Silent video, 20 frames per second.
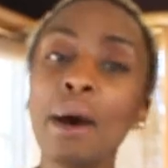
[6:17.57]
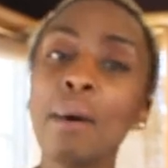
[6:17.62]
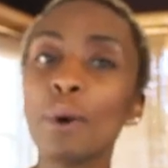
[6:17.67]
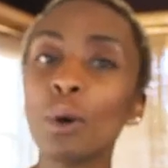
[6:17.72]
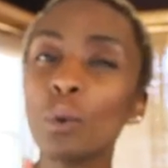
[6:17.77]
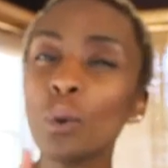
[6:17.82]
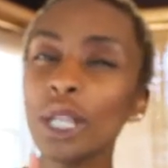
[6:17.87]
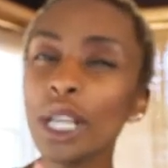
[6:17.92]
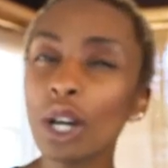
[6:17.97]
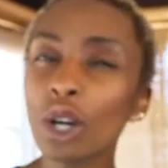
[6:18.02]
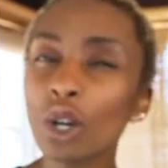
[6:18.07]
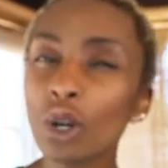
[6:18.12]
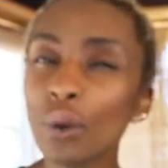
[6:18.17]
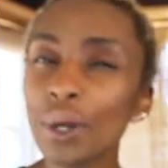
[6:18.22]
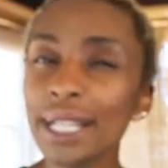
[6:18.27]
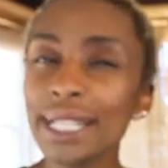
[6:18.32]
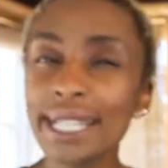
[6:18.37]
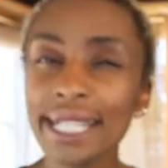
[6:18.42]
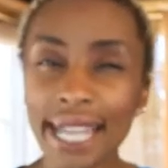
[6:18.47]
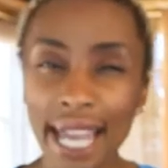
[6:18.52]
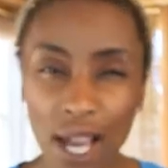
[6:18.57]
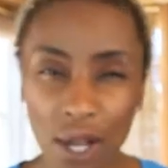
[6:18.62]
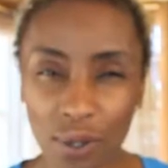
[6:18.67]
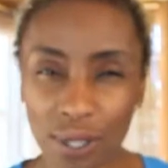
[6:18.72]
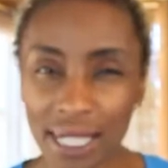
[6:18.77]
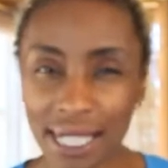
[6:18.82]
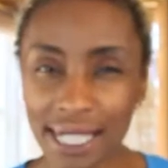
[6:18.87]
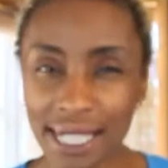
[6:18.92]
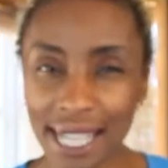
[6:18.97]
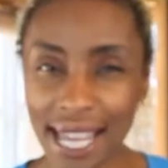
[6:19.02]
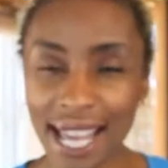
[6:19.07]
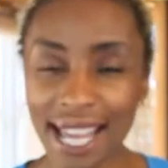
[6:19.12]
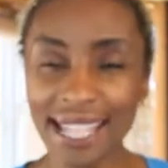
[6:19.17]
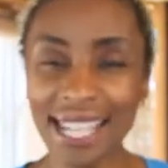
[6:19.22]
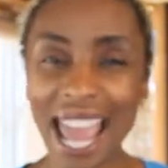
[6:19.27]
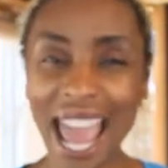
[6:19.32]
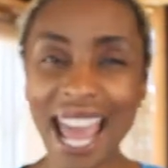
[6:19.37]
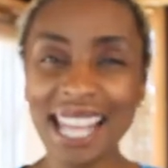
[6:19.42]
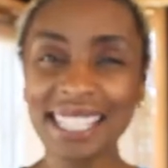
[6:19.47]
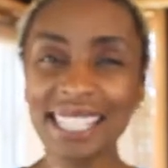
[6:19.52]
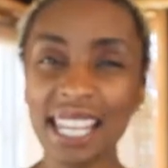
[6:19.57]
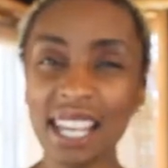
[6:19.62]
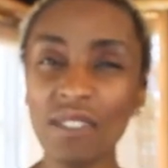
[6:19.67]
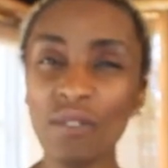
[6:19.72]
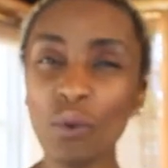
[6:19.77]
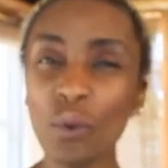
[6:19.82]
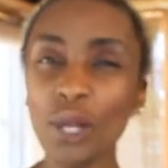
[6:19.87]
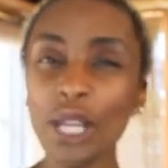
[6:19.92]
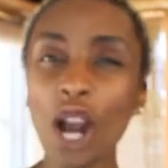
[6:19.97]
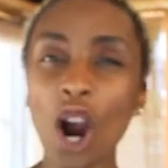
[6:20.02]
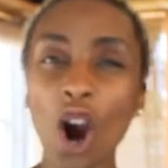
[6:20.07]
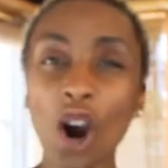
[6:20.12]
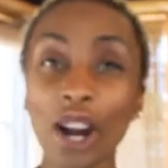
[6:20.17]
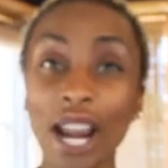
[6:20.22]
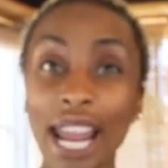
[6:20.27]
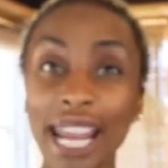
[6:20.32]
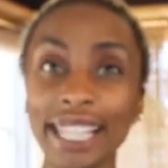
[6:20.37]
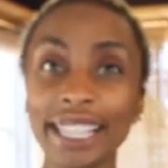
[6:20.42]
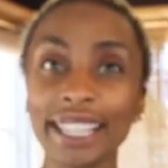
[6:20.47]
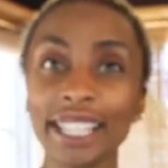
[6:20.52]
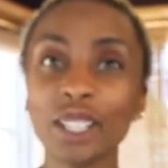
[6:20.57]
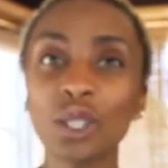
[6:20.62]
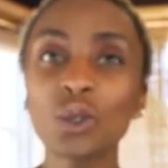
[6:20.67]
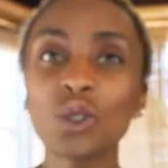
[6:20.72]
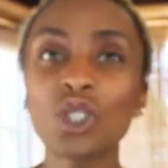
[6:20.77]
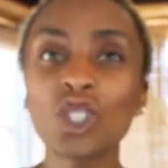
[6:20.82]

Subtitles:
but we are going to count to 10 as if we are a little